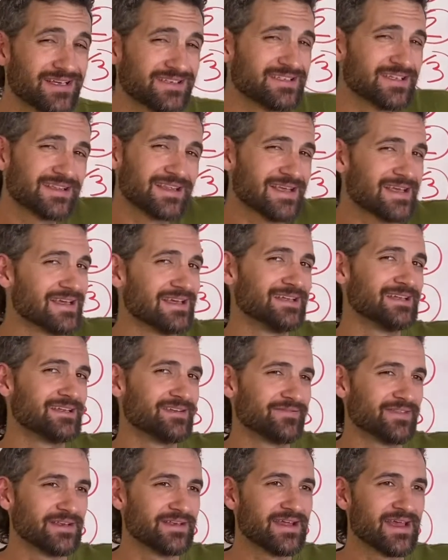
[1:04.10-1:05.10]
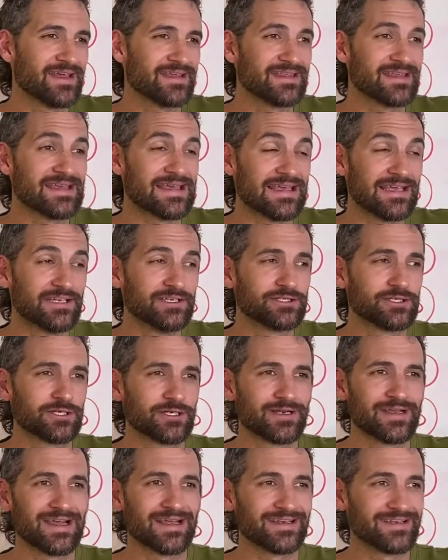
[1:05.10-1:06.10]
at the end of the day, the
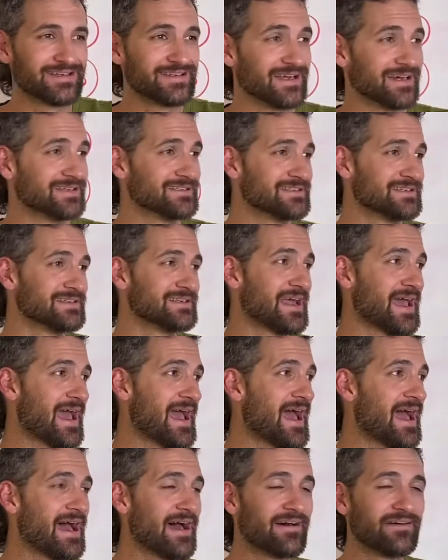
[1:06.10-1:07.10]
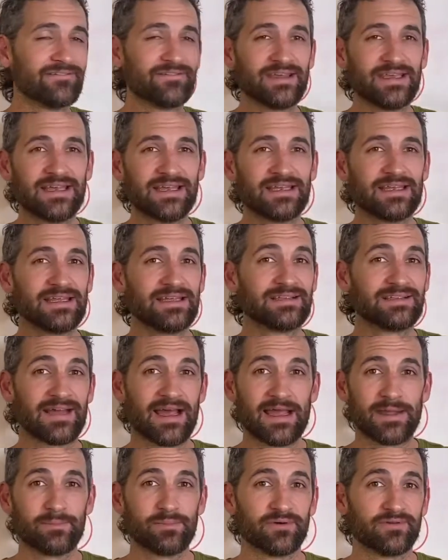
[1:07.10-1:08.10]
internet doesn't have any
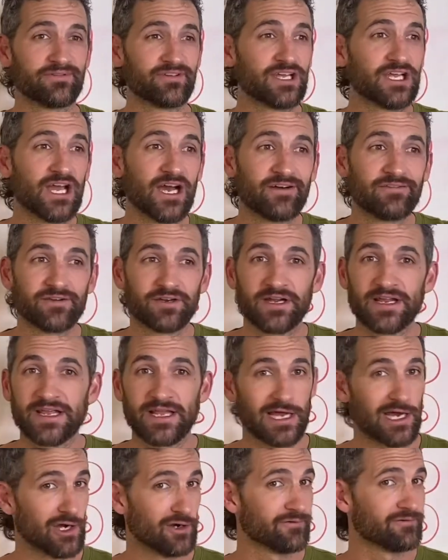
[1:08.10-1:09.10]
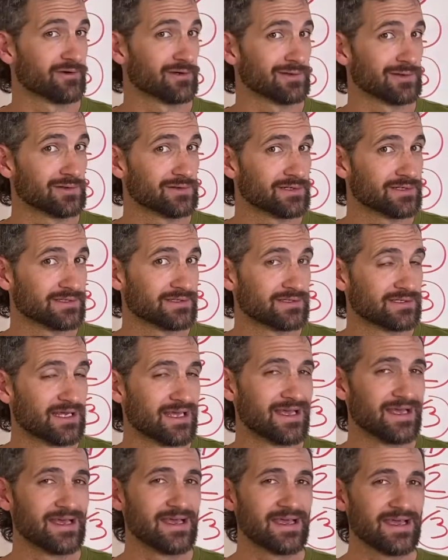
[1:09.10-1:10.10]
type of governing overlords.
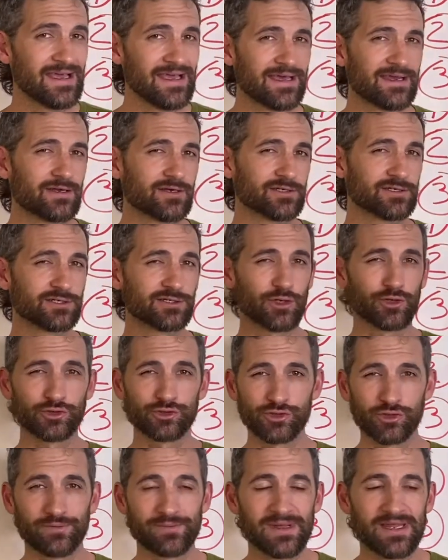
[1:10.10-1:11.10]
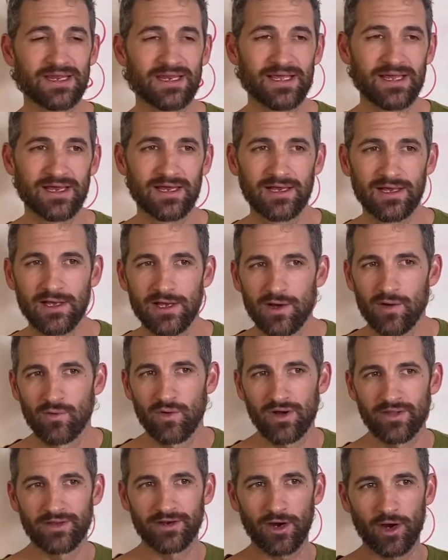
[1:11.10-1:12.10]
And our social media,
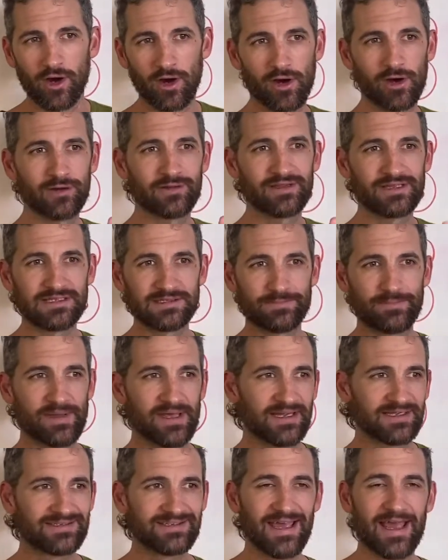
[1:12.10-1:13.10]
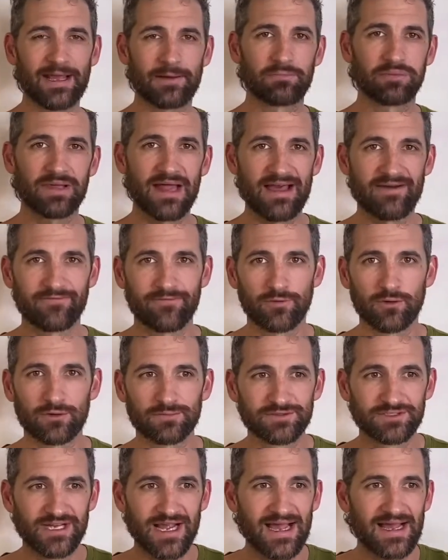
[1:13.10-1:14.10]
while there are these big tech platform
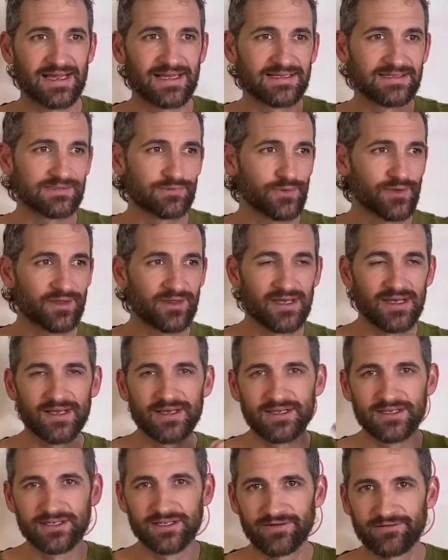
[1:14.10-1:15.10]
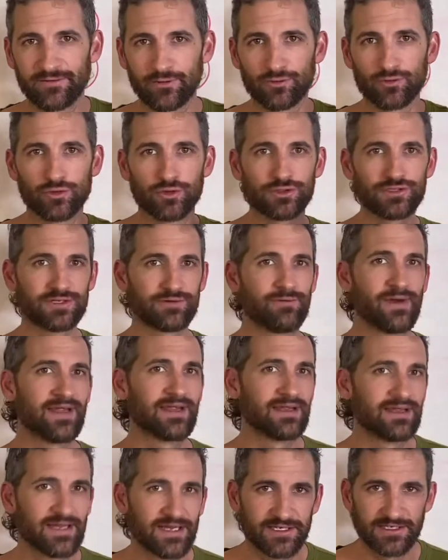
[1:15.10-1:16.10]
giants with different rules and
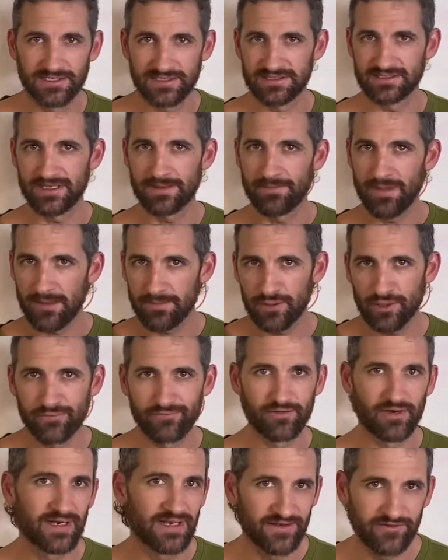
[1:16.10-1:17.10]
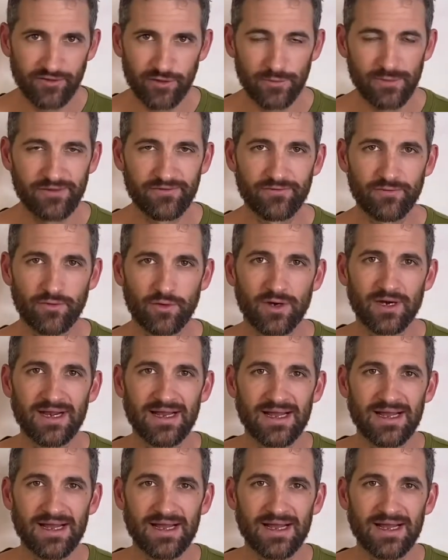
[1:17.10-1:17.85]
regulations that maybe you've run into before,